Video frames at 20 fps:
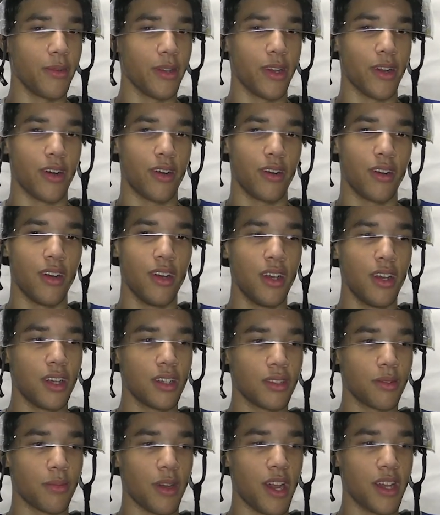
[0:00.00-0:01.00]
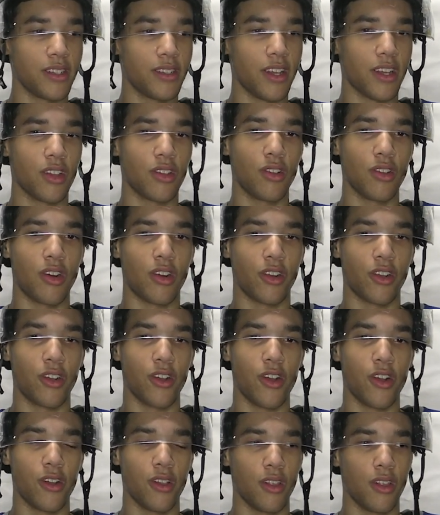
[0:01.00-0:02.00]
and some guys take a little
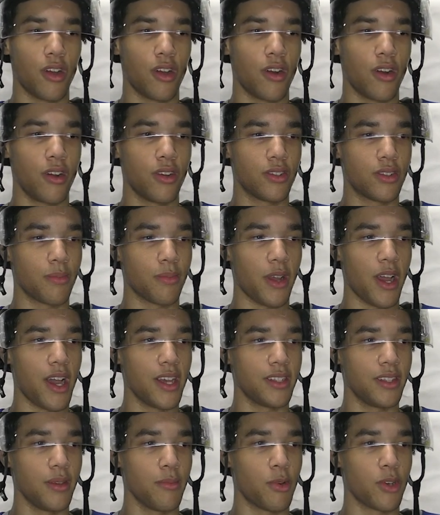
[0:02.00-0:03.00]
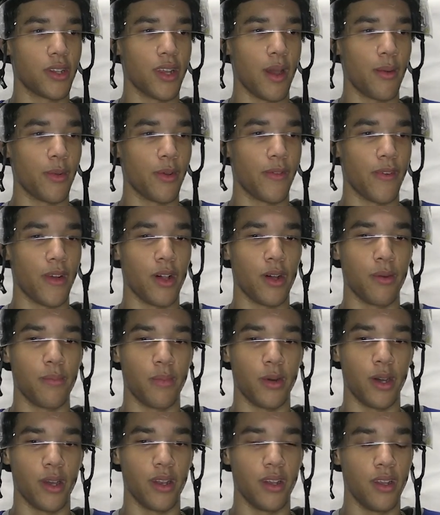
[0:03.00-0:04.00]
longer to learn, some guys need more time to develop,
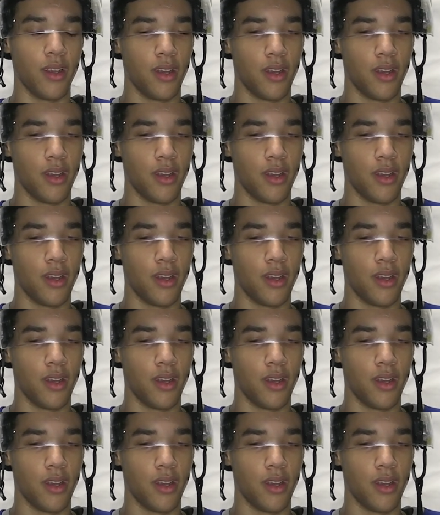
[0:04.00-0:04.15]
but